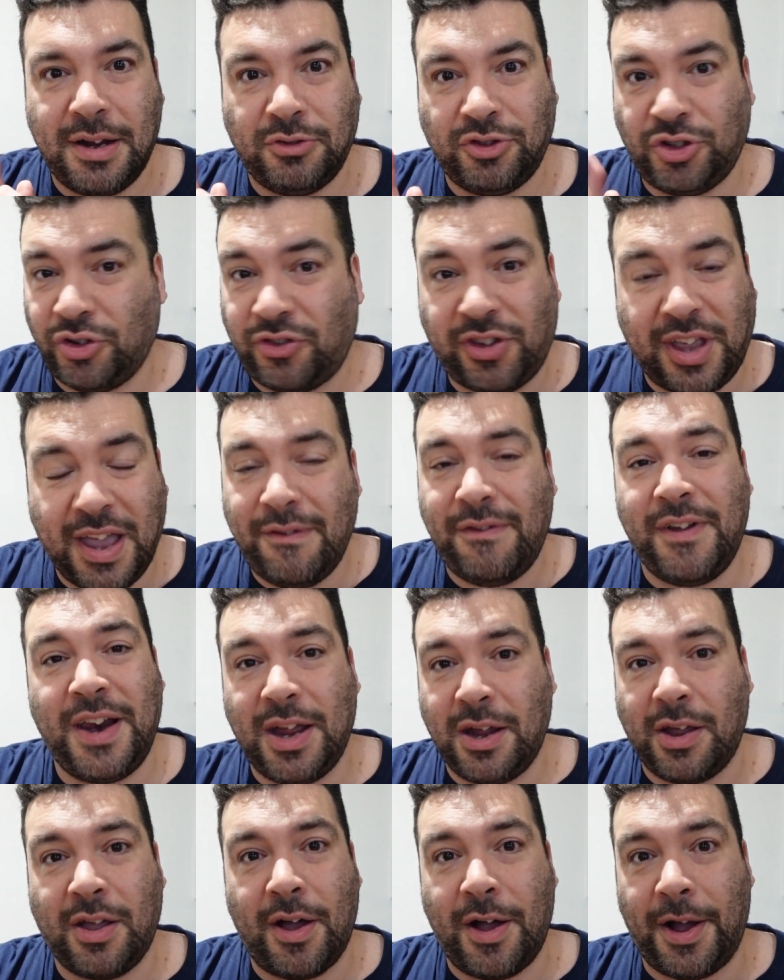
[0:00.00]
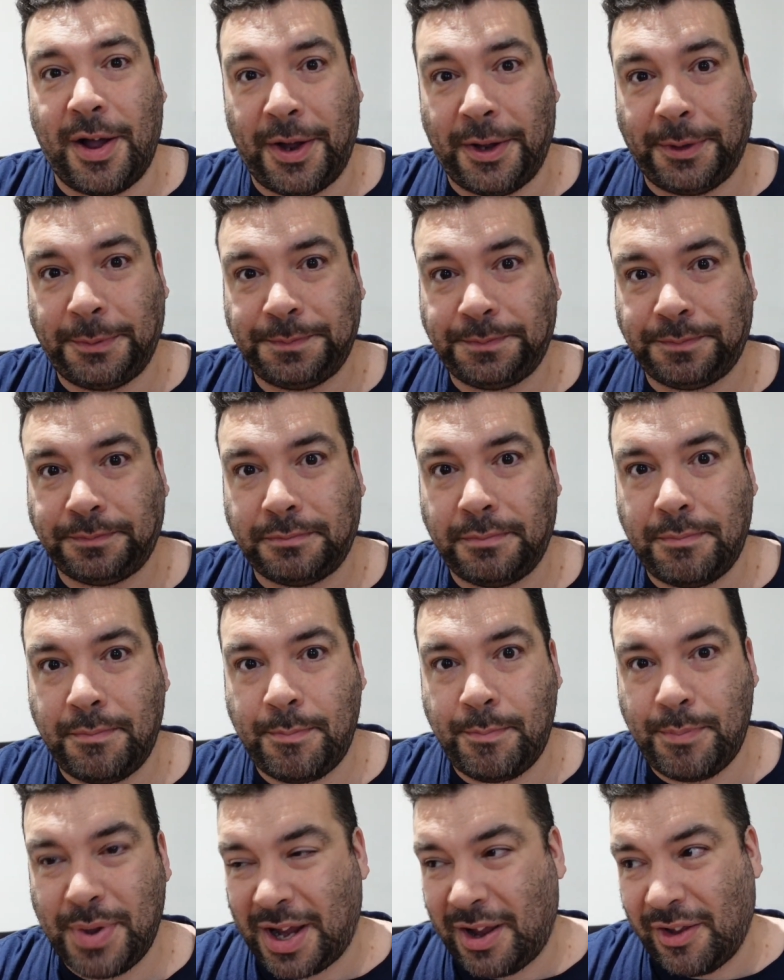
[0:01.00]
just give it a go,
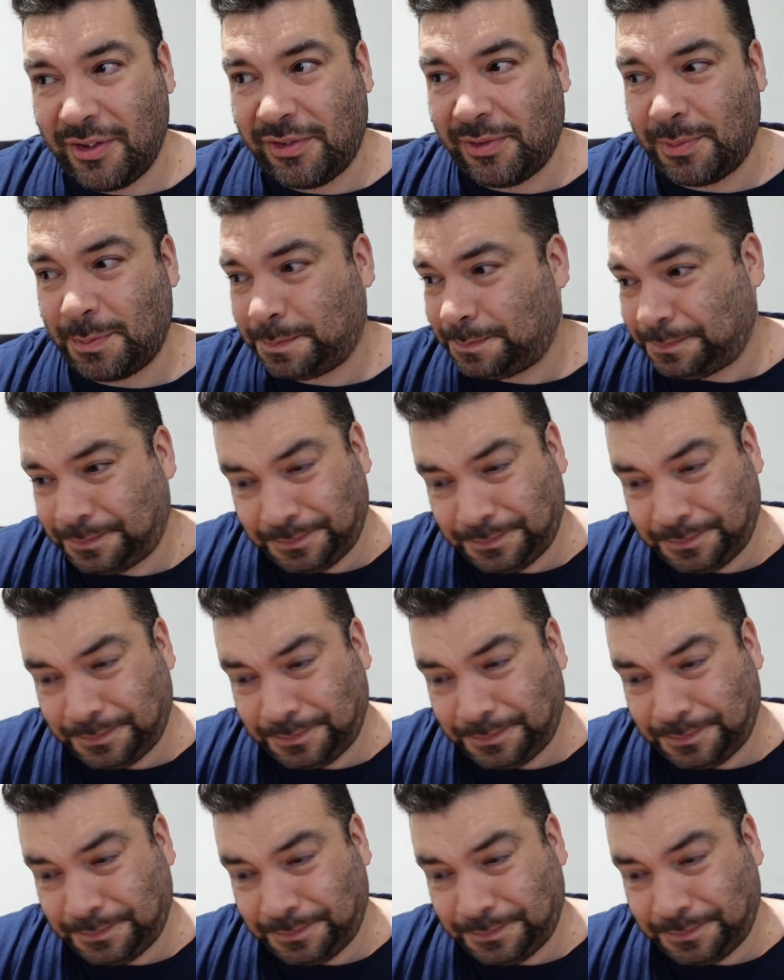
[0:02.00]
because